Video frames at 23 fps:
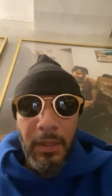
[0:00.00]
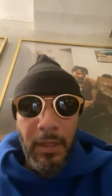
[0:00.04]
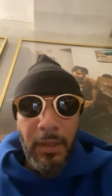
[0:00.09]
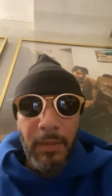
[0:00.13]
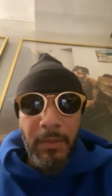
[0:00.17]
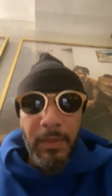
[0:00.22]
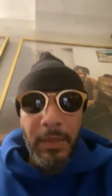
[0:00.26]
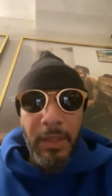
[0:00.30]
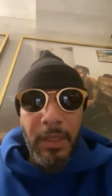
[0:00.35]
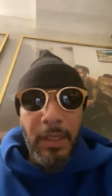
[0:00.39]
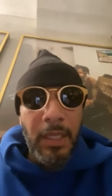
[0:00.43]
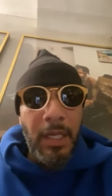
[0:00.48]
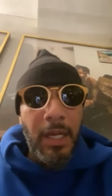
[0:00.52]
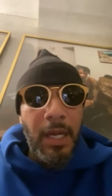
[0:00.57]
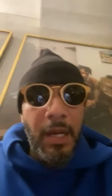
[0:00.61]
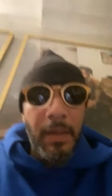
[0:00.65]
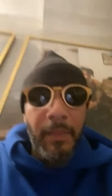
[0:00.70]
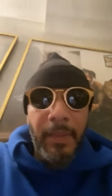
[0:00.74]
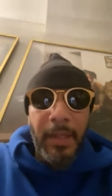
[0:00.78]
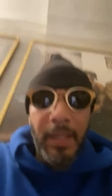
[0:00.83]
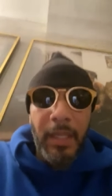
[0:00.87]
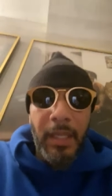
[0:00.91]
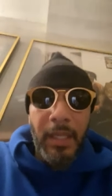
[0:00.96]

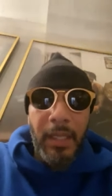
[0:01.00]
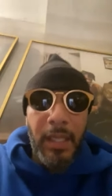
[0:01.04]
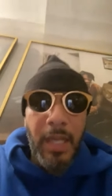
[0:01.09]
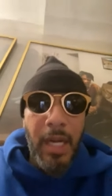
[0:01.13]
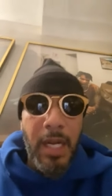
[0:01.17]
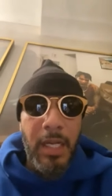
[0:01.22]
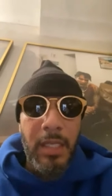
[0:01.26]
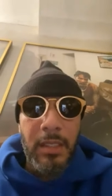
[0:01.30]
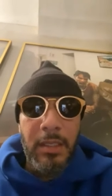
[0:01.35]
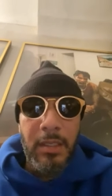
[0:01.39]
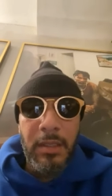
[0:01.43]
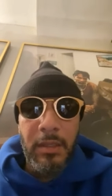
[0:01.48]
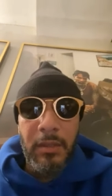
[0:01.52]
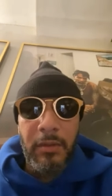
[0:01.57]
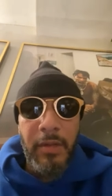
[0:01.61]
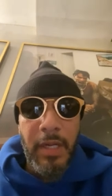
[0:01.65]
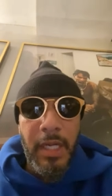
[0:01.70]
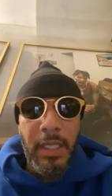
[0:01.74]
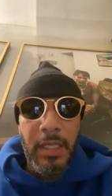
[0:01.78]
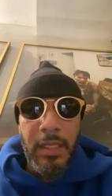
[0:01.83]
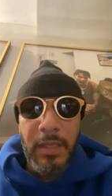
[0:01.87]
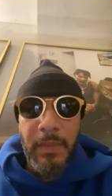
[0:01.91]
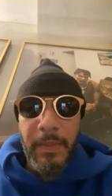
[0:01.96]
Alhamdulillah, man. God is the
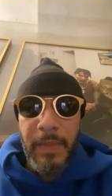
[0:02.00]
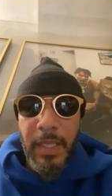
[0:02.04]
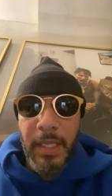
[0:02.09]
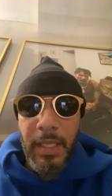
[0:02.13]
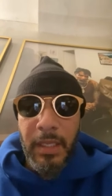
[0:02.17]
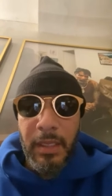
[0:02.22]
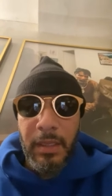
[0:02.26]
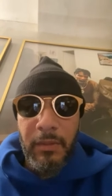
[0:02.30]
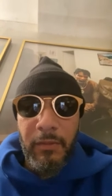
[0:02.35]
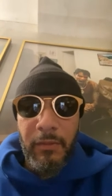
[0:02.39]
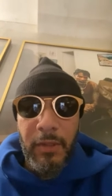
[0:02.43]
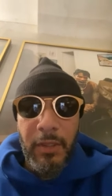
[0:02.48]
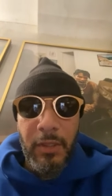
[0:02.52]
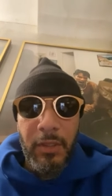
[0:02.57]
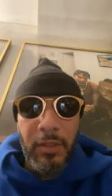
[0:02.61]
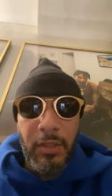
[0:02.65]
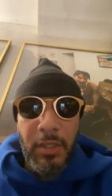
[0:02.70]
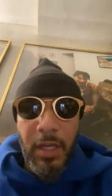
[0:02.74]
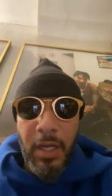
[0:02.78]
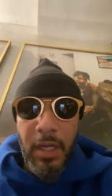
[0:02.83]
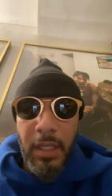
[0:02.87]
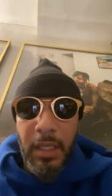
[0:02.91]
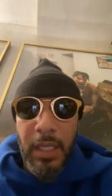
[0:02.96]
greatest, man.
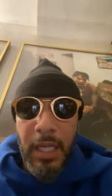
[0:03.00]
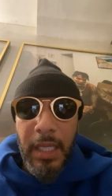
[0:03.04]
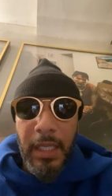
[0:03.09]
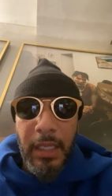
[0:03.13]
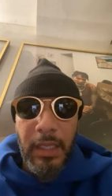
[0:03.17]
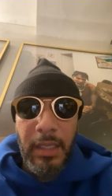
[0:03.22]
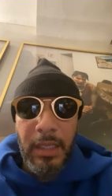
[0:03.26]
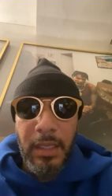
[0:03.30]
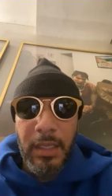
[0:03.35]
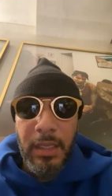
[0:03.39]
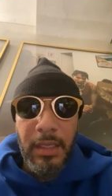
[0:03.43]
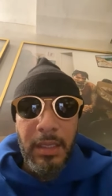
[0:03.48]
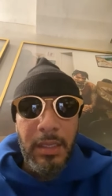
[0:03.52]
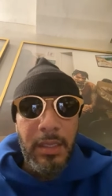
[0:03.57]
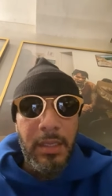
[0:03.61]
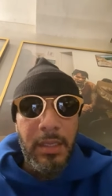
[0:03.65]
Real talk, like.